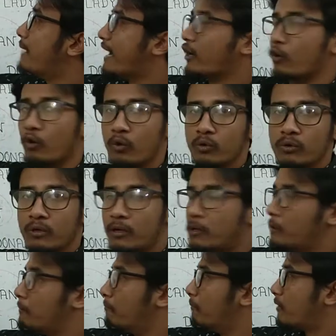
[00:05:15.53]
Banquo.
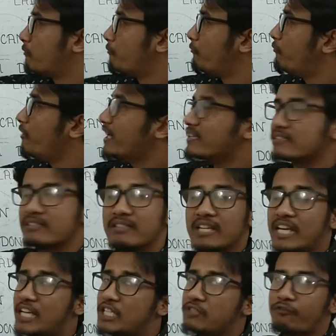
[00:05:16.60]
But
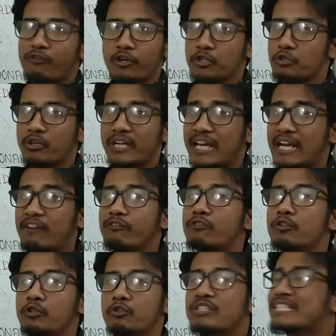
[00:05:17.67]
Fleance, he is fortunate
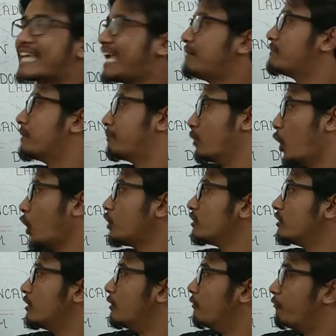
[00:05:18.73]
enough to escape the
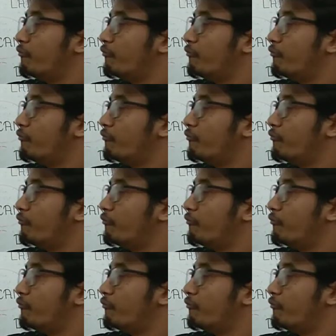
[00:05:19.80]
plot.